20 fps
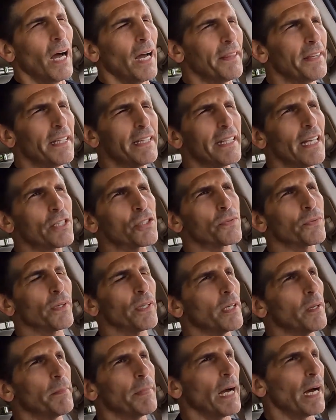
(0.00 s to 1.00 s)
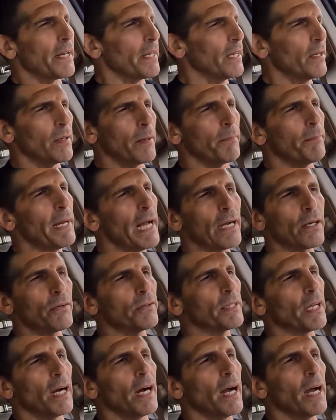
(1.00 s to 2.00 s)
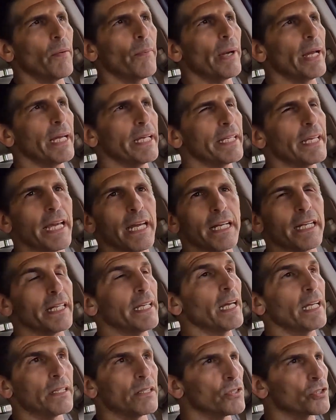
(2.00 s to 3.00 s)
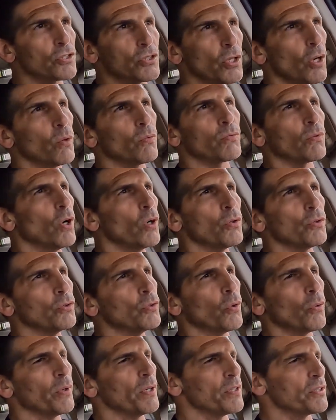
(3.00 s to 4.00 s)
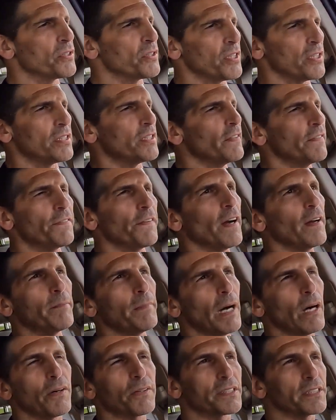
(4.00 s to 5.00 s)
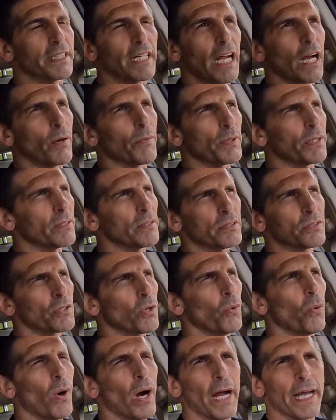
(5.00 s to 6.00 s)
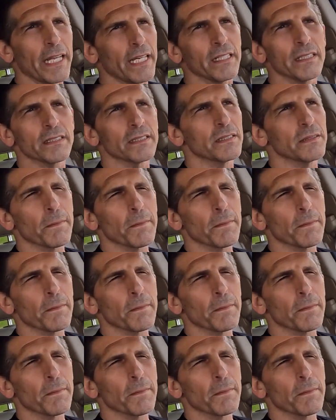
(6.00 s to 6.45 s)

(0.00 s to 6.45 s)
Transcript: I think that's really about it. I'm back on the highway again. Again, there's no road noise, 65 miles an hour, it's quiet.